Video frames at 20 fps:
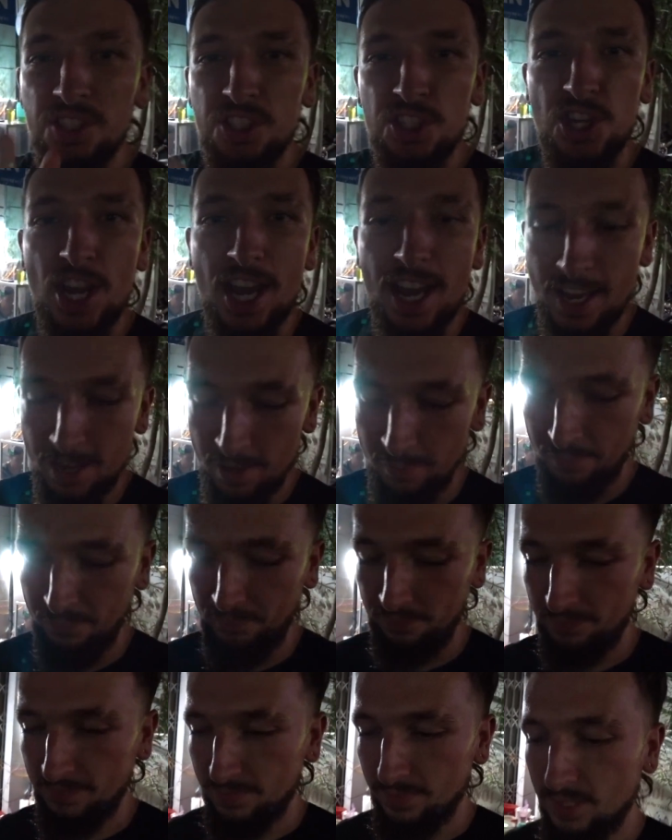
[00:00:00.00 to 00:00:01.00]
share.
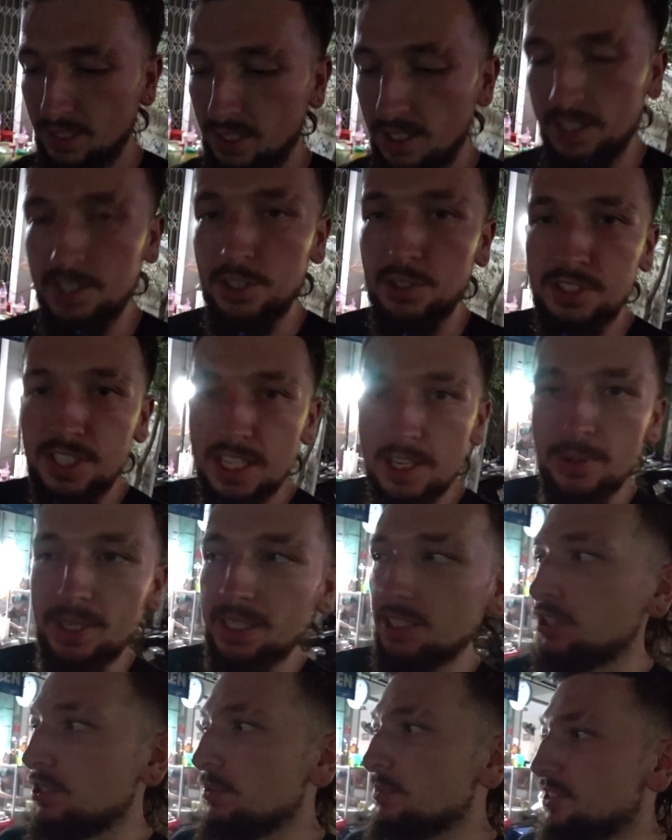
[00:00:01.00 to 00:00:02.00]
And you'll see when
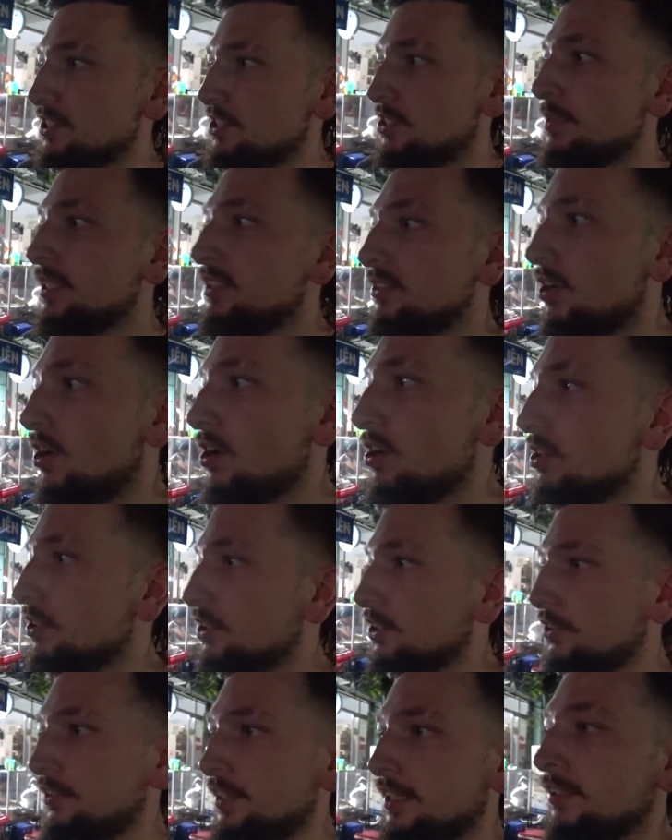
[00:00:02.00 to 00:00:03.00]
it comes. It's a bit dark
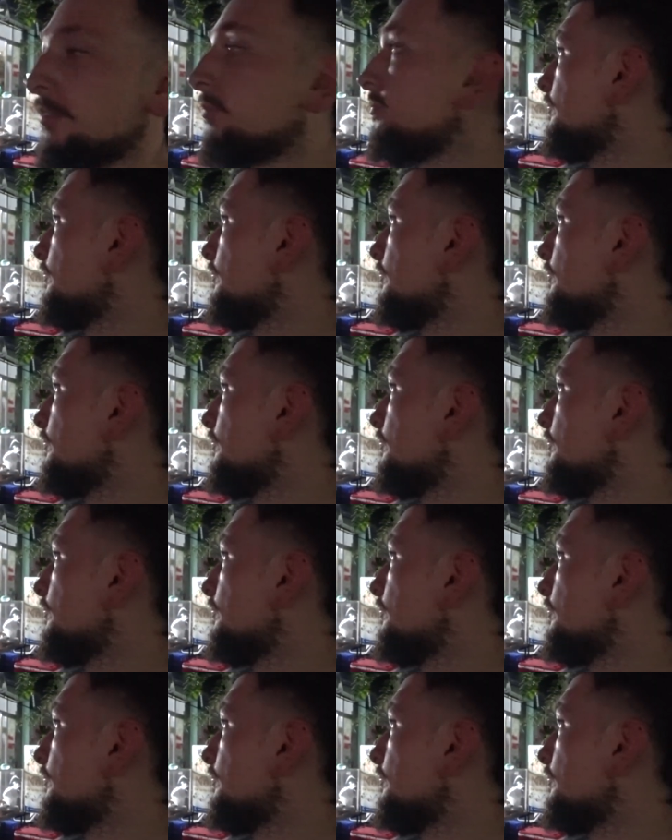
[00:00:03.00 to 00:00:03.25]
under here.